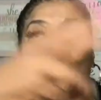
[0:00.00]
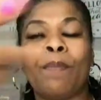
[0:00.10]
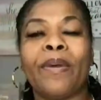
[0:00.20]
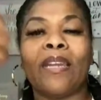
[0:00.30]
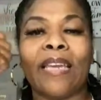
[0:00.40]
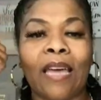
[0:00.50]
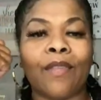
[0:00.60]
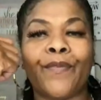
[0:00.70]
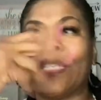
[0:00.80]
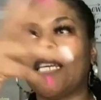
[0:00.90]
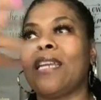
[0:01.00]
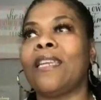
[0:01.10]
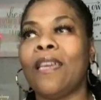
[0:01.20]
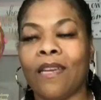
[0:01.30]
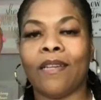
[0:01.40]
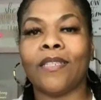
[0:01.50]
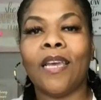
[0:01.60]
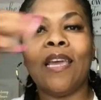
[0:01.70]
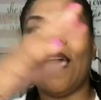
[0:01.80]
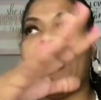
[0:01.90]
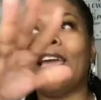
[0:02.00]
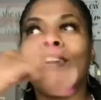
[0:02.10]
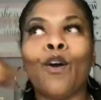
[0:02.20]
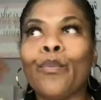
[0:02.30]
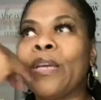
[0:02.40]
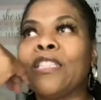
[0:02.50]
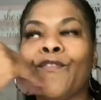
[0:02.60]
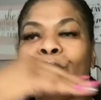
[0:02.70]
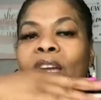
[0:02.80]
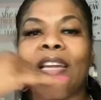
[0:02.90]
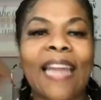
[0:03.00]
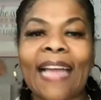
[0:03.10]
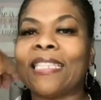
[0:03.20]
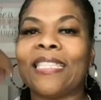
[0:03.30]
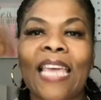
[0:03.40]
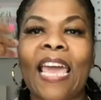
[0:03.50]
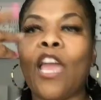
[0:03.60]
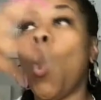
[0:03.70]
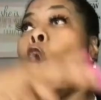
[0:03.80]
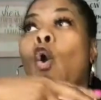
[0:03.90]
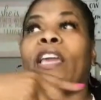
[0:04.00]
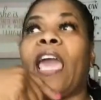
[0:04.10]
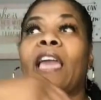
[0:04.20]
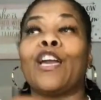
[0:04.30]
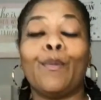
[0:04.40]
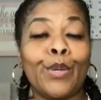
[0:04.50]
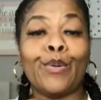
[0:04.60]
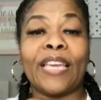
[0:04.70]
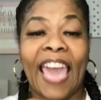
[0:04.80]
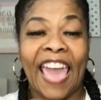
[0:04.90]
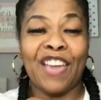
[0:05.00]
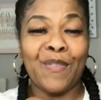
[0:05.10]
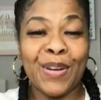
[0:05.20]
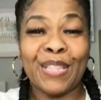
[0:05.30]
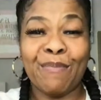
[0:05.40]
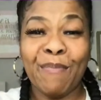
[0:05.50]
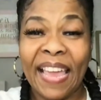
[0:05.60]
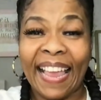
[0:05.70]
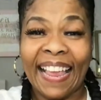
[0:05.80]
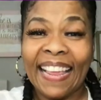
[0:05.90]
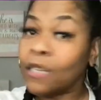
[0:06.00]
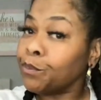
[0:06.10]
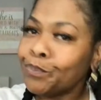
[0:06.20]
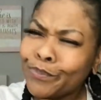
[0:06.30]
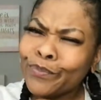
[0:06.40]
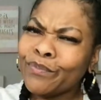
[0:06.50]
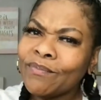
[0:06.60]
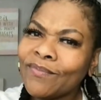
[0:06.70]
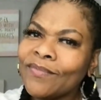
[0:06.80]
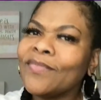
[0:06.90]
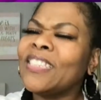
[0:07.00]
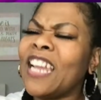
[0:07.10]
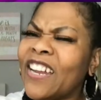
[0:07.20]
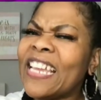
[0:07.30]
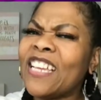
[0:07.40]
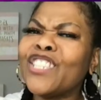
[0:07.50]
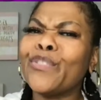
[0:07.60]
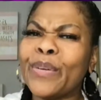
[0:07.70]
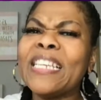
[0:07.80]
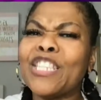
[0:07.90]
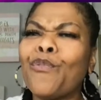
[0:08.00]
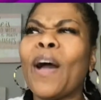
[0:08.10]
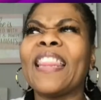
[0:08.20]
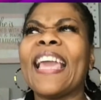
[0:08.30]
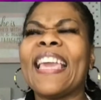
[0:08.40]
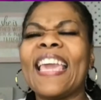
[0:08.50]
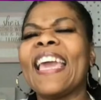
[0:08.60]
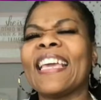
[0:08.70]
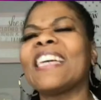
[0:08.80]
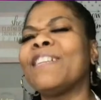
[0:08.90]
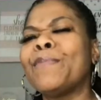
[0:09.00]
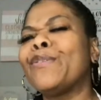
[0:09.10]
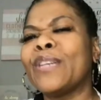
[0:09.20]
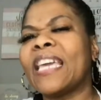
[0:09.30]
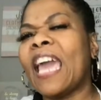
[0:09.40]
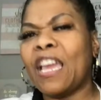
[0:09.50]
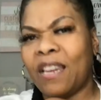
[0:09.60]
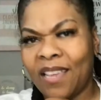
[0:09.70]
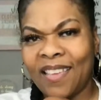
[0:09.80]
We've been together for 10 years. Ain't no reason for her not to say or can't communicate with me. There is a reason why they can't communicate.